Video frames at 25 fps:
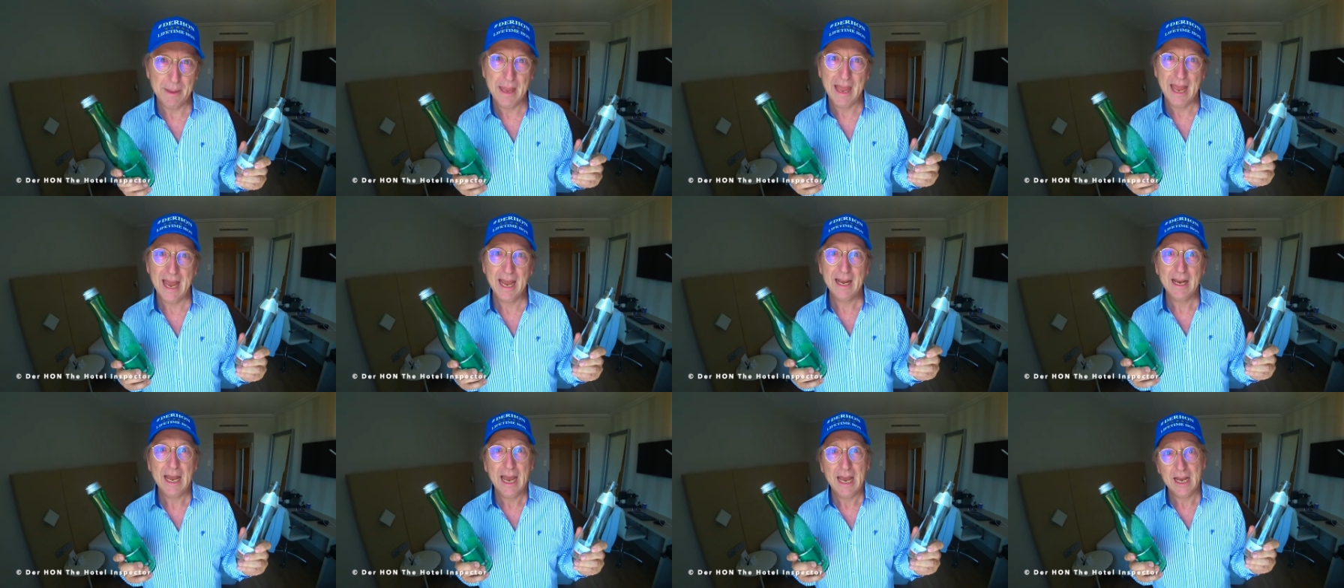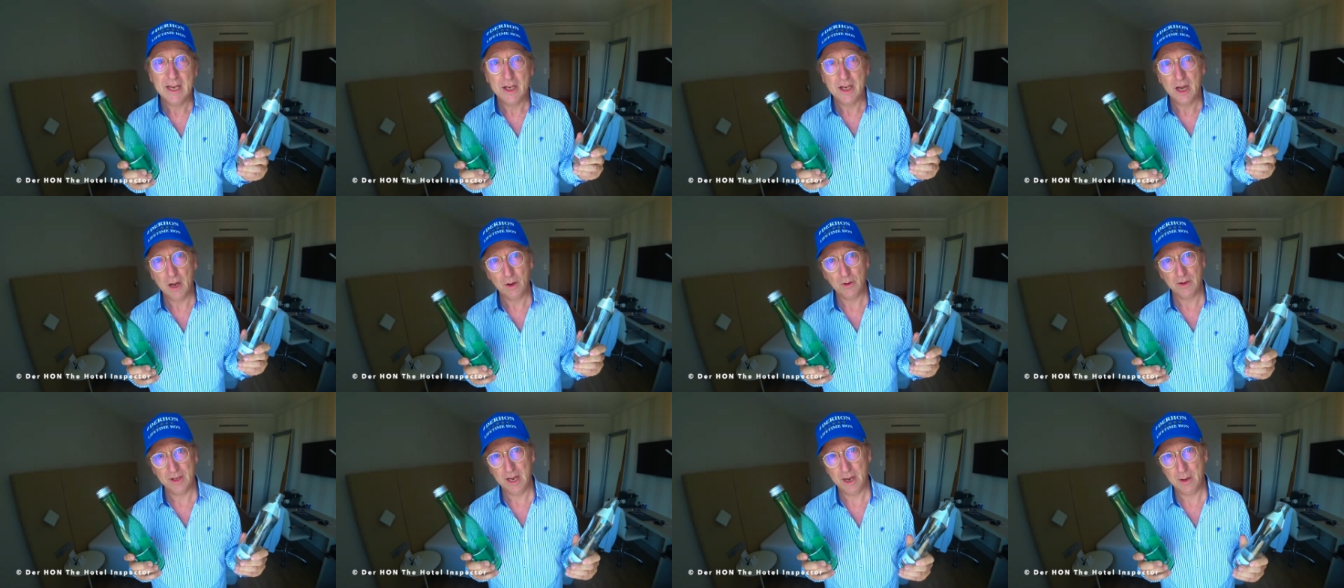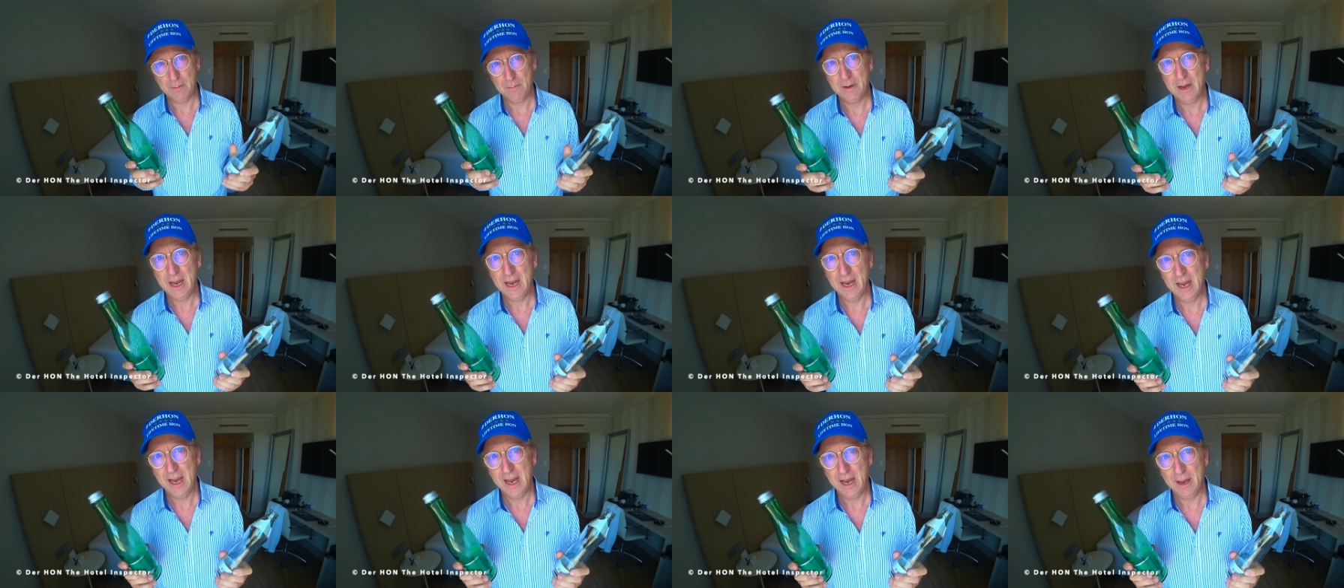NH Hotel
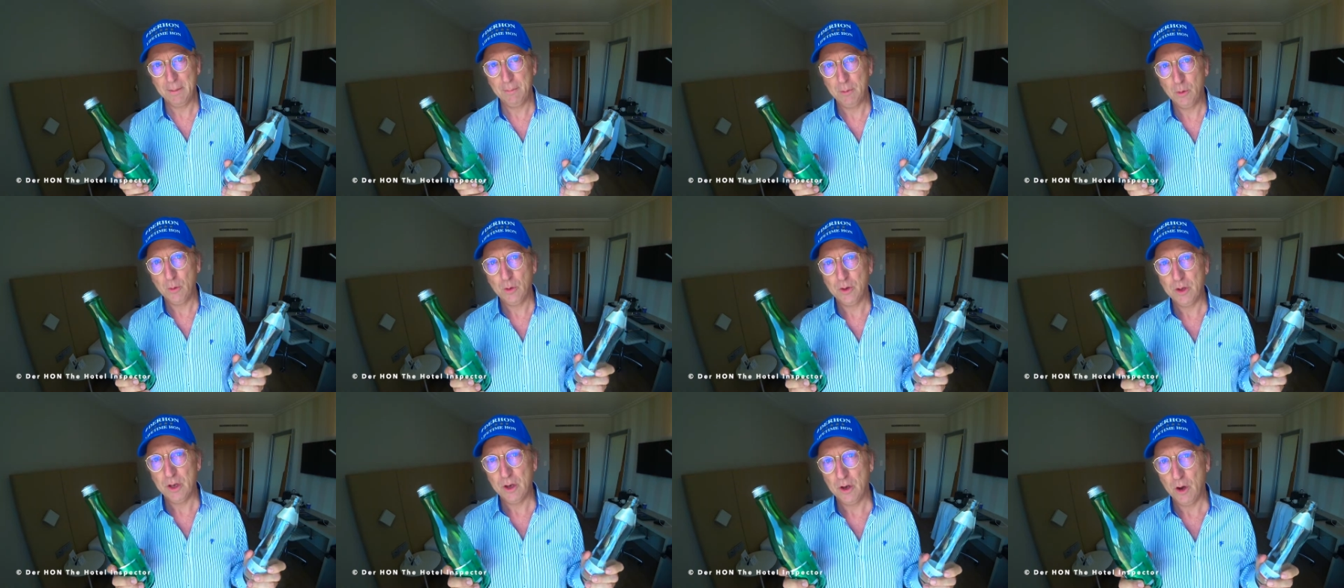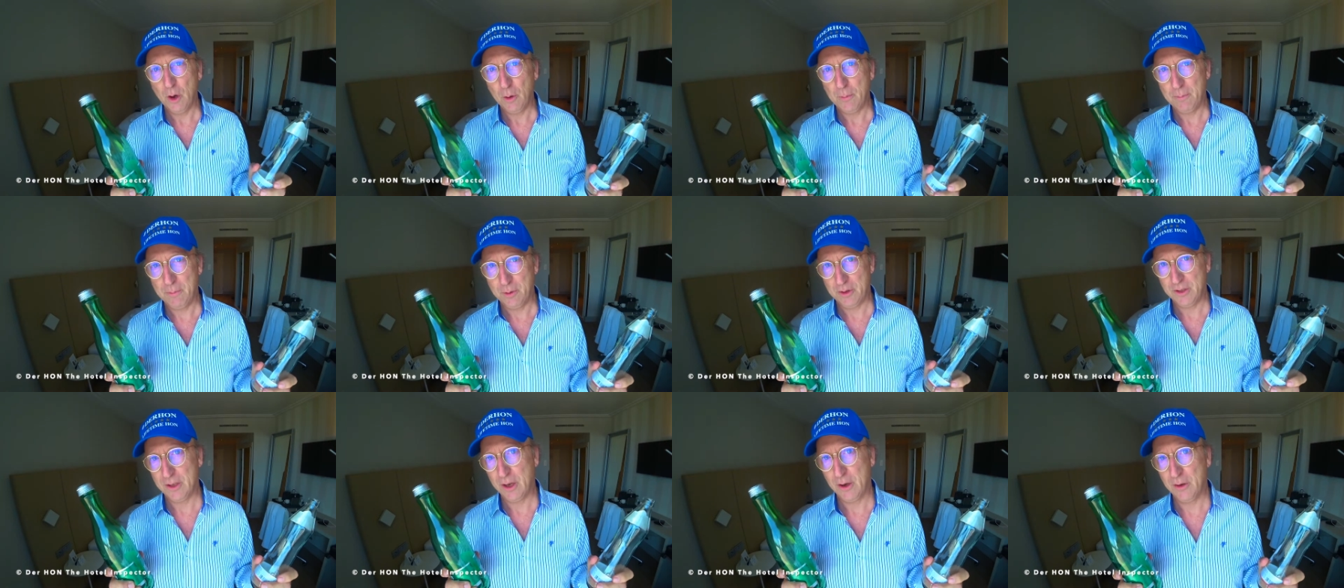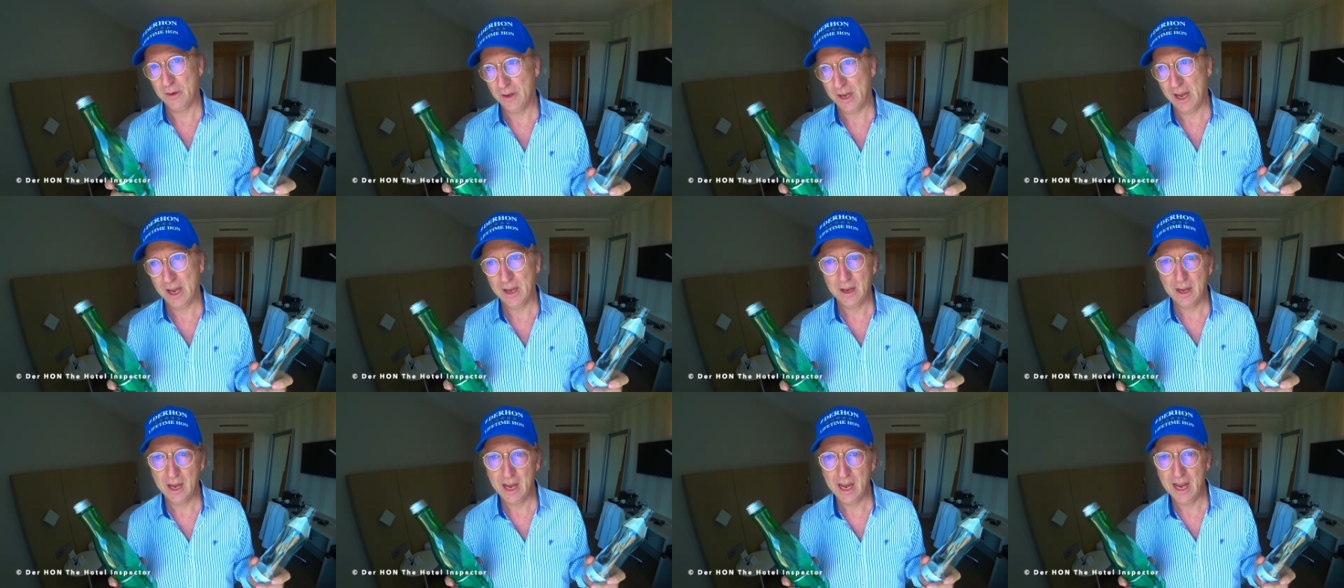Vienna Airport, a conference
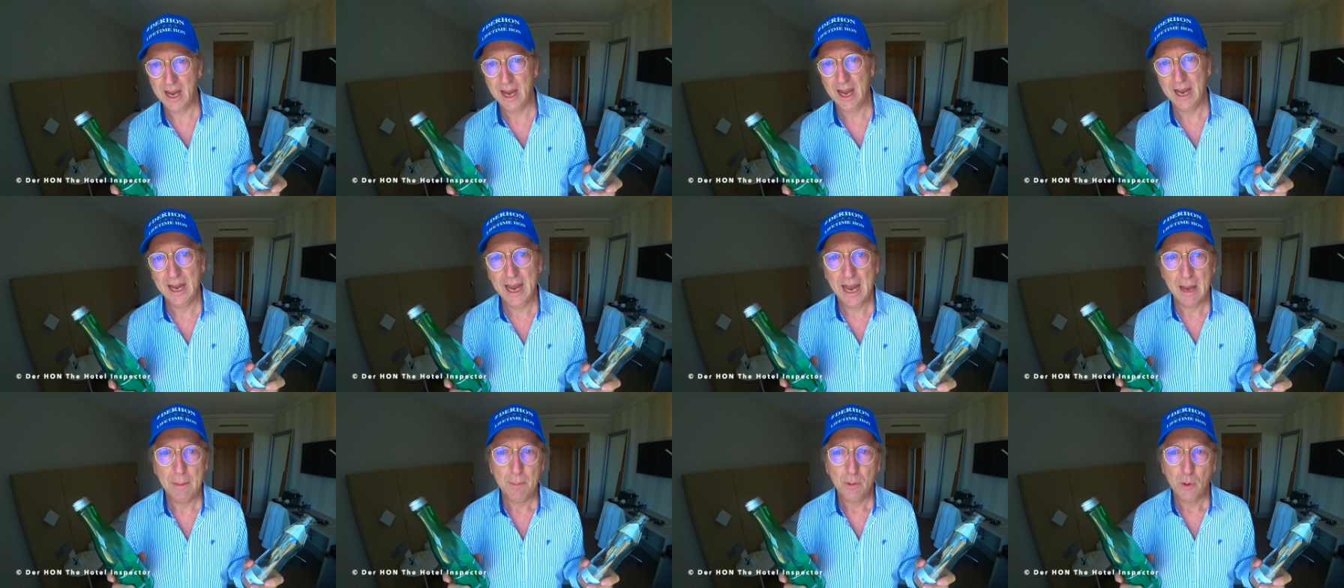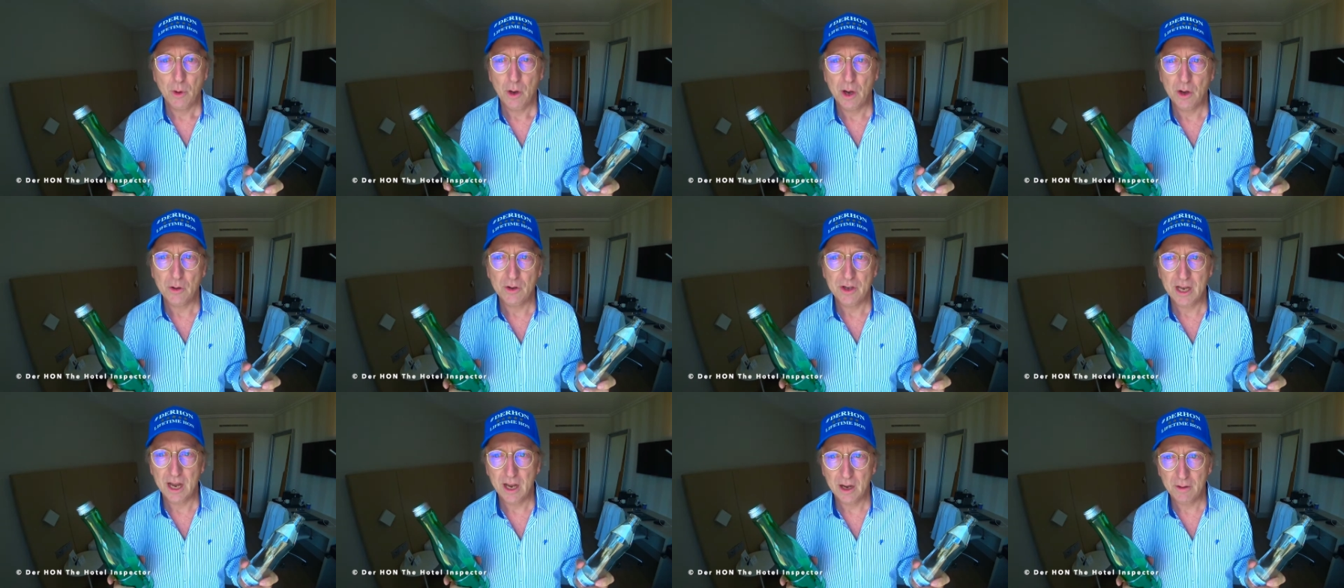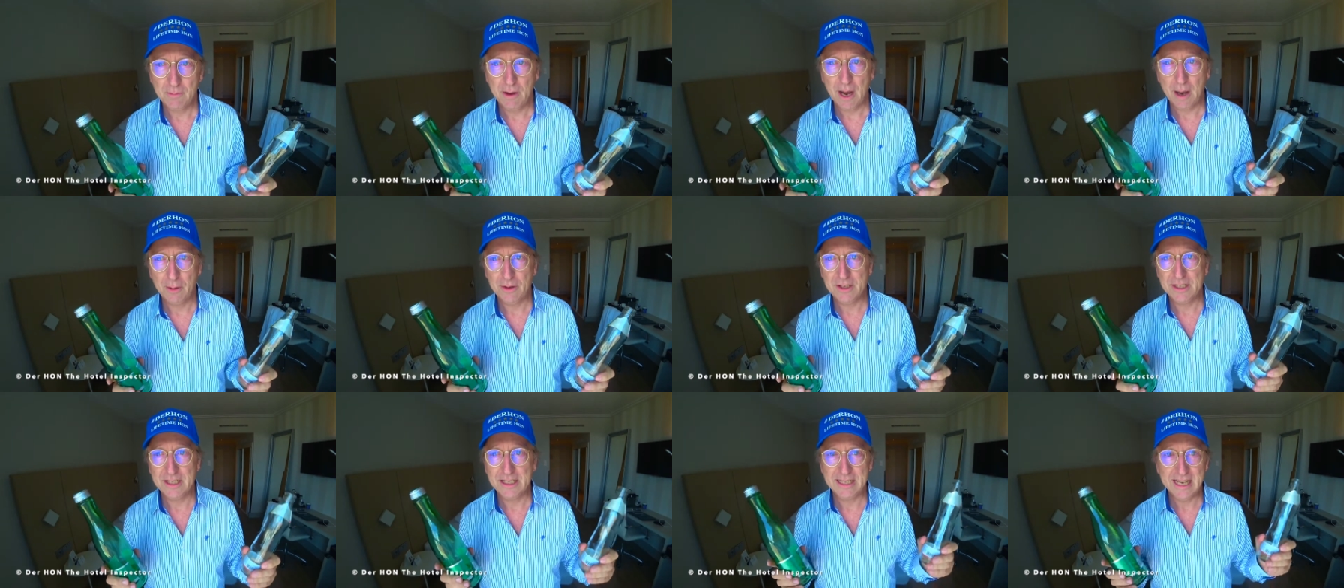hotel, an airport hotel of
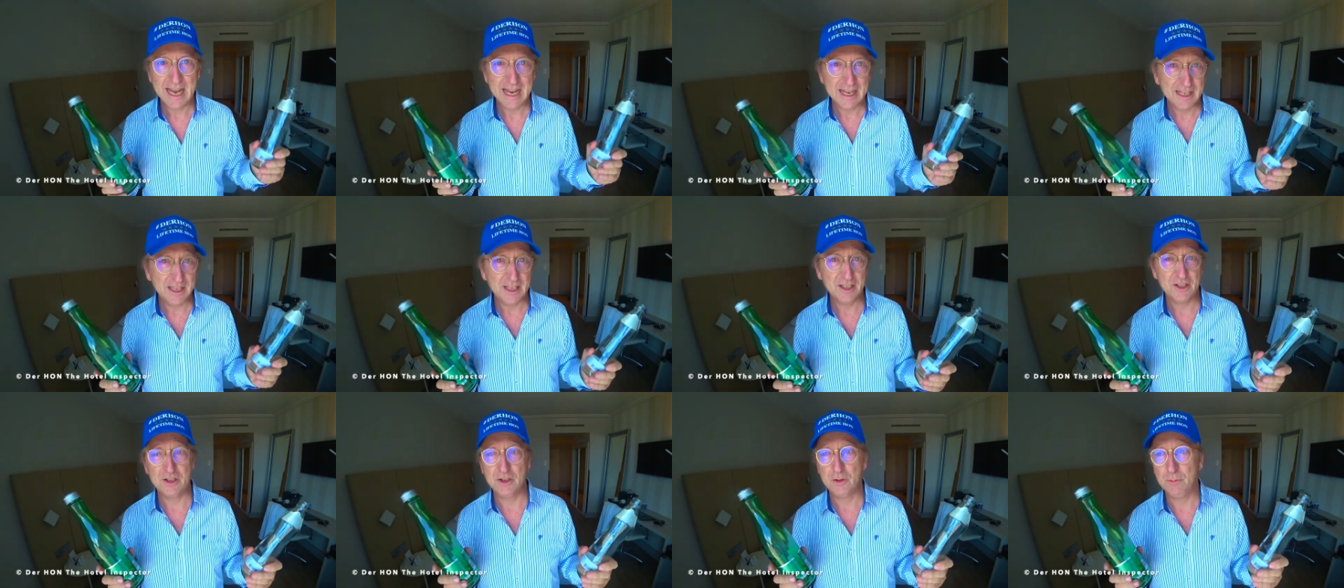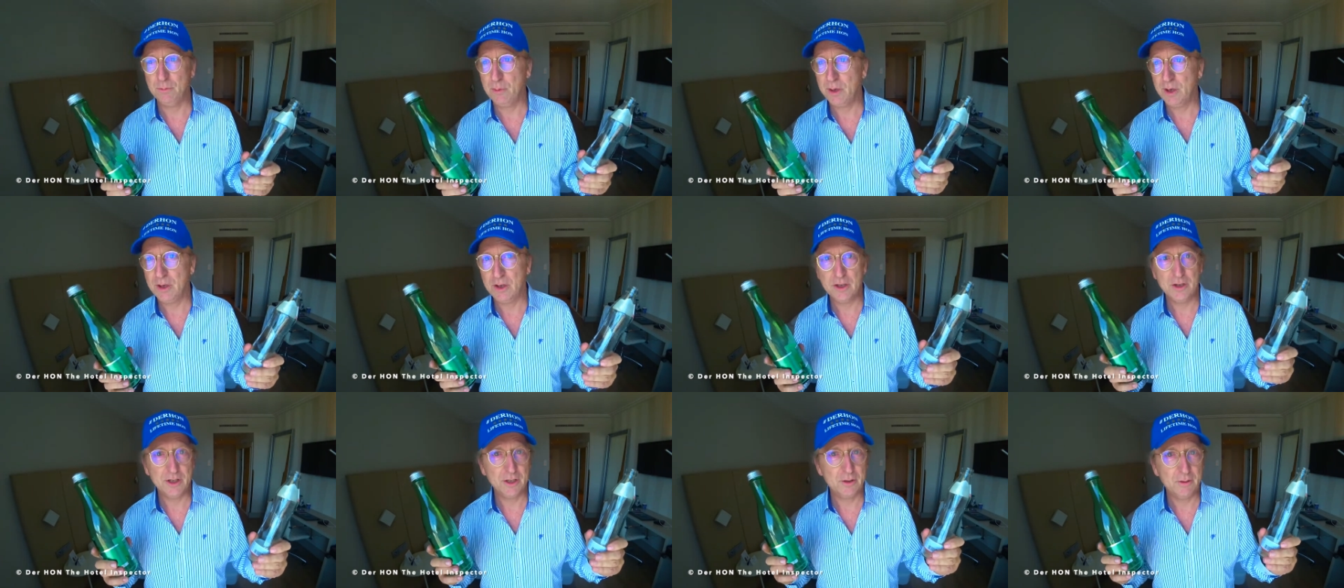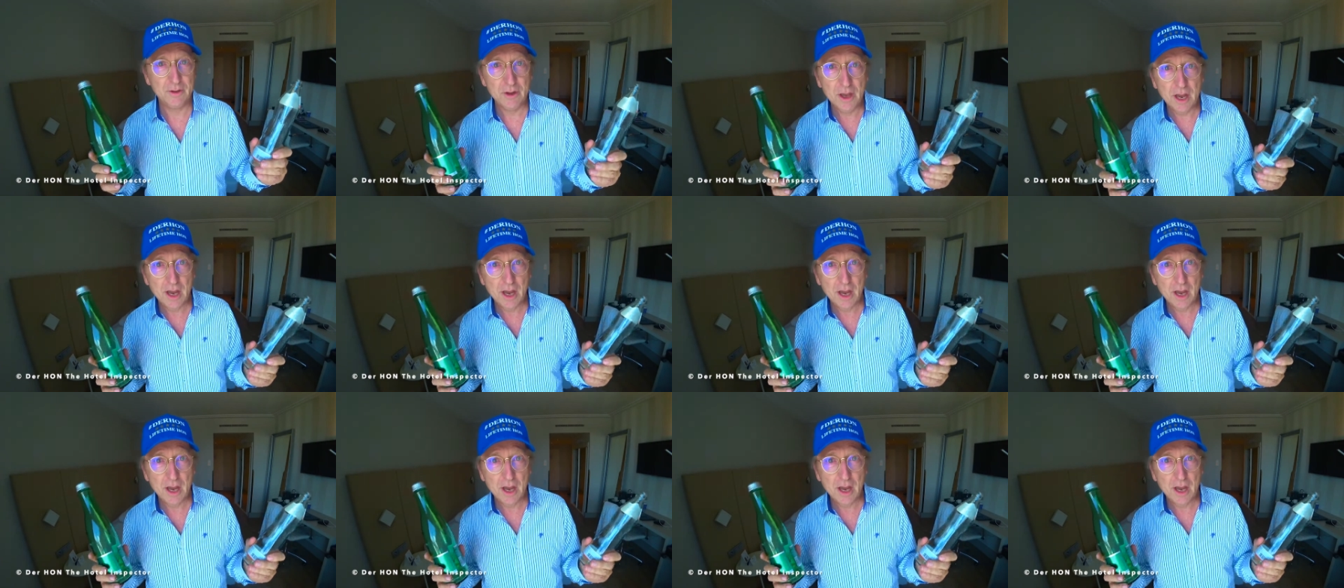outstanding superlatives,